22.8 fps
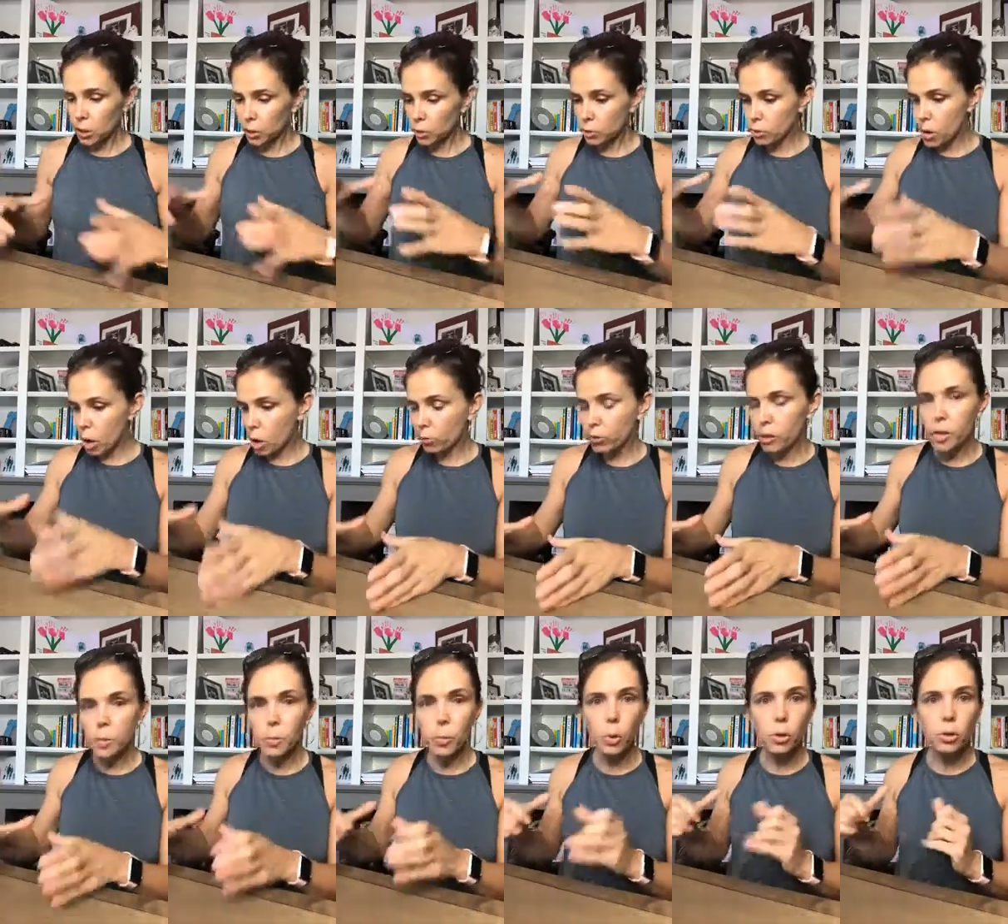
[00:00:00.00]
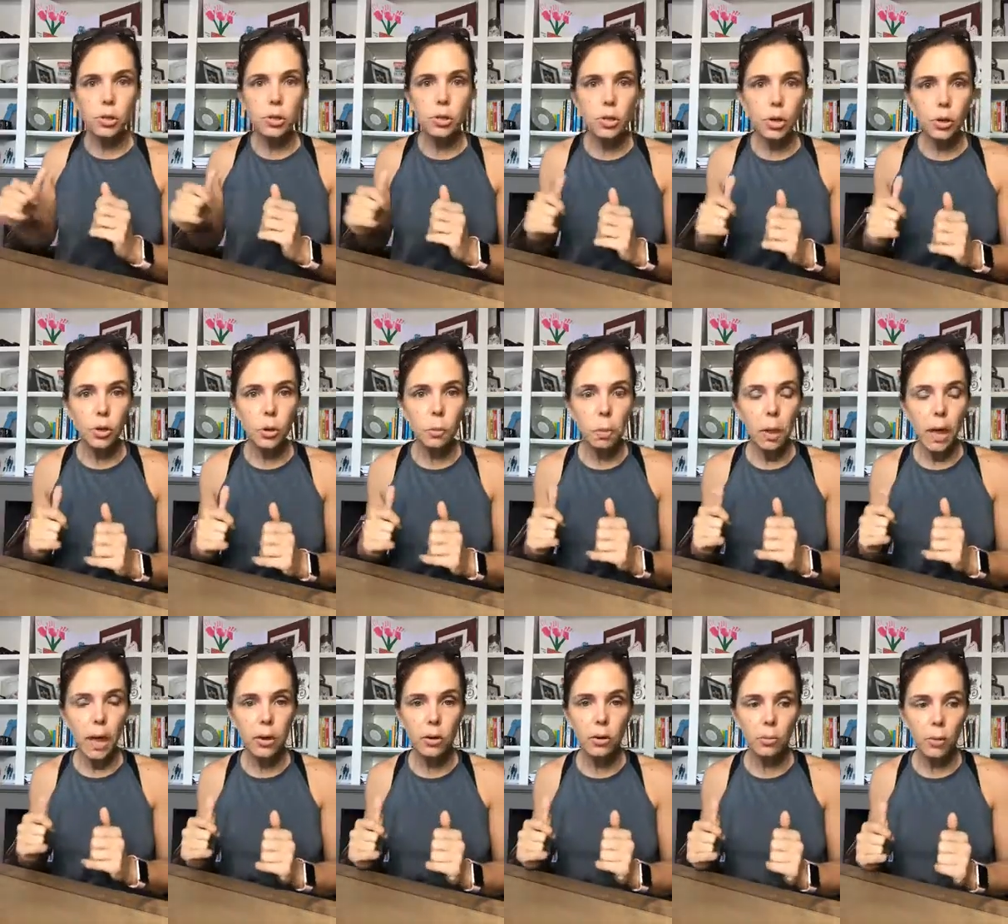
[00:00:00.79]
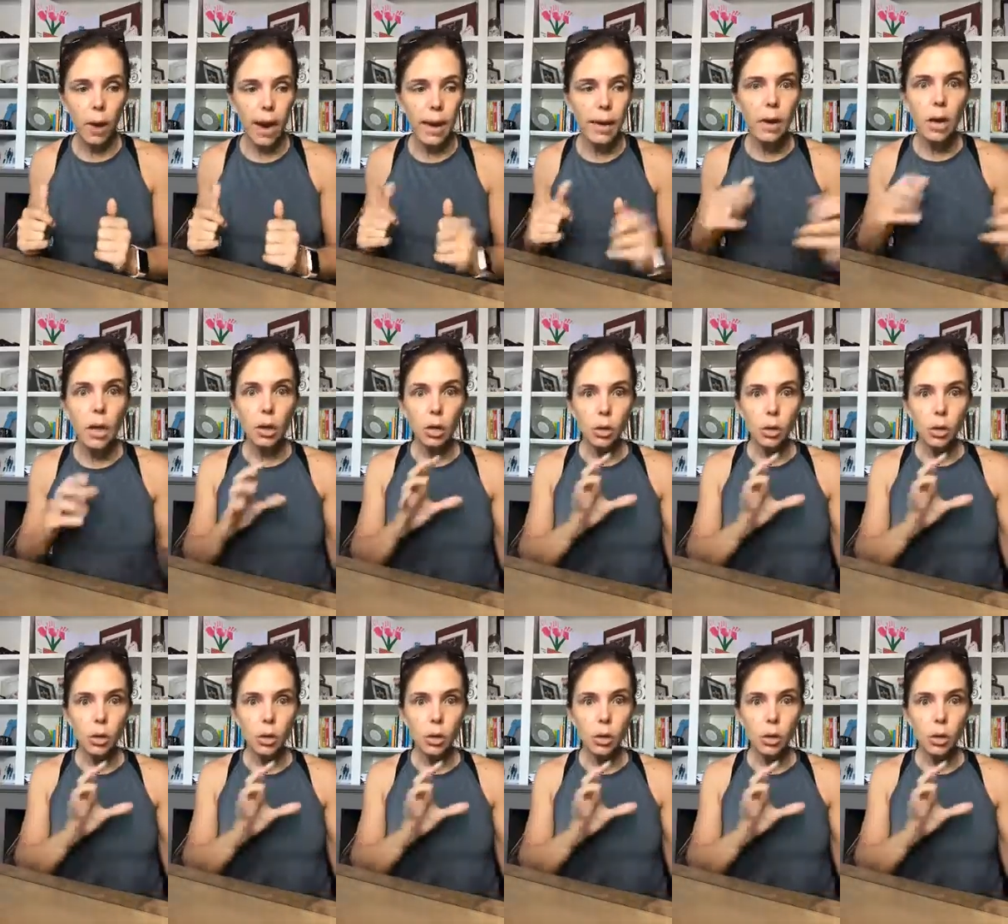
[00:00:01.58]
You know that the portions on your plate are right.